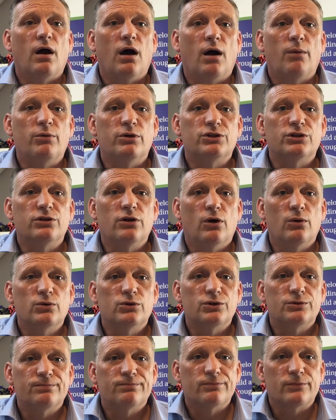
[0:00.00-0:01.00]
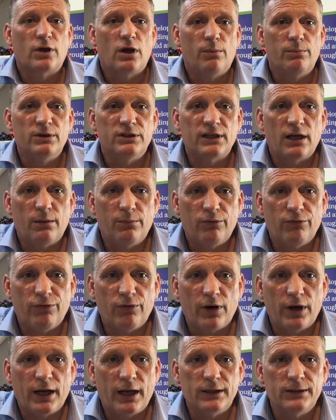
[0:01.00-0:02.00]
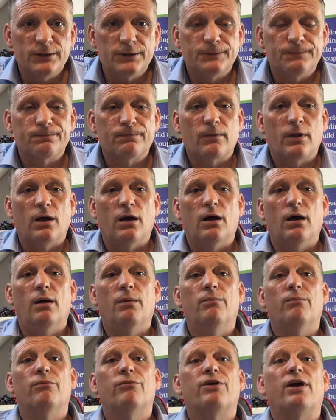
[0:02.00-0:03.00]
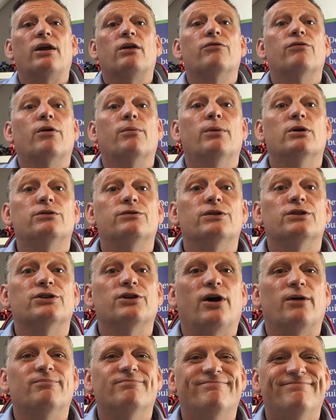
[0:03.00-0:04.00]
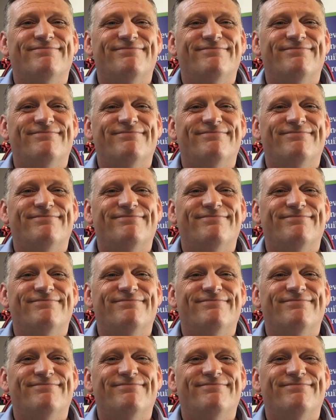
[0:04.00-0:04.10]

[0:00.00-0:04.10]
I'm Richard Knowles, company's Element Finance. Thank you very much for your time.